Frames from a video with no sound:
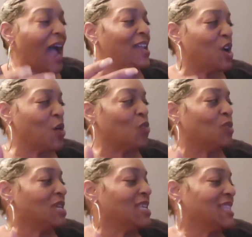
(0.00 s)
I know
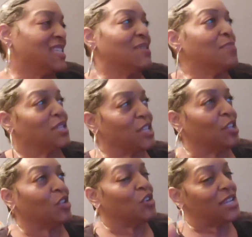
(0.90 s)
this in
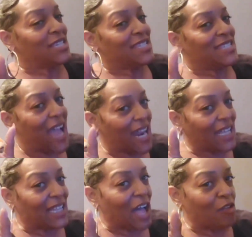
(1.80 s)
particular is not a
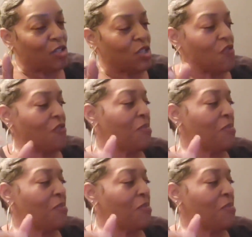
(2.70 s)
cloud sofa,